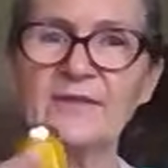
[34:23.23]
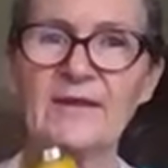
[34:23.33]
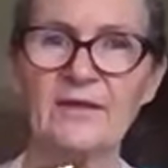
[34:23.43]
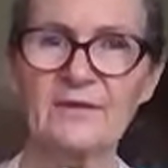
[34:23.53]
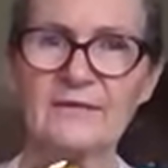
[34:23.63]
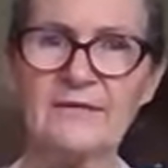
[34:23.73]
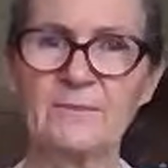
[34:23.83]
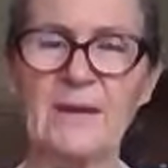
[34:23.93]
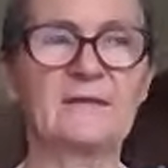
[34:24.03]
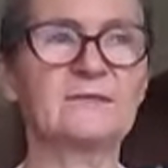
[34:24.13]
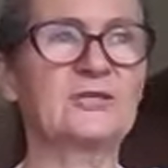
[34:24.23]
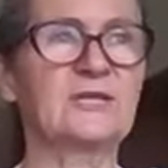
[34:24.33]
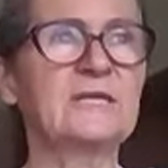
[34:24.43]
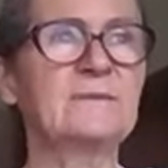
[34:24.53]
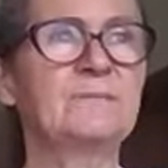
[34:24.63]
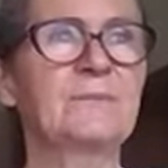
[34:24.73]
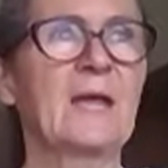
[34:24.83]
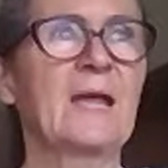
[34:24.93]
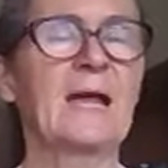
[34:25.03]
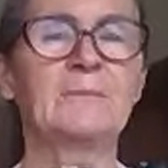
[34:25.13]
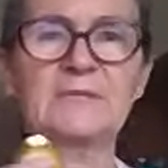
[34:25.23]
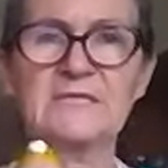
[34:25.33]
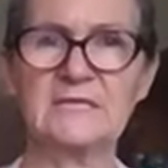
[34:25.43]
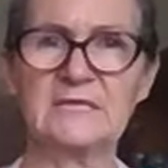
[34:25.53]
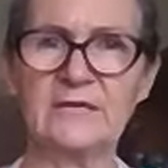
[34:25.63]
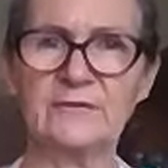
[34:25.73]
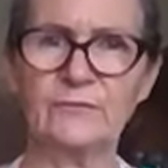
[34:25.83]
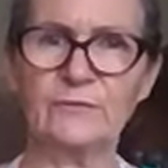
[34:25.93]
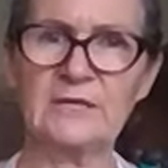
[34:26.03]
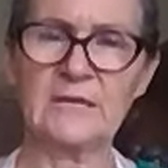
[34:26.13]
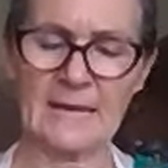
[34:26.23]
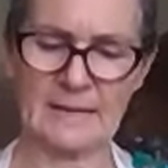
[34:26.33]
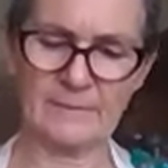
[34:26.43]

The other thing about ghee, and particularly if we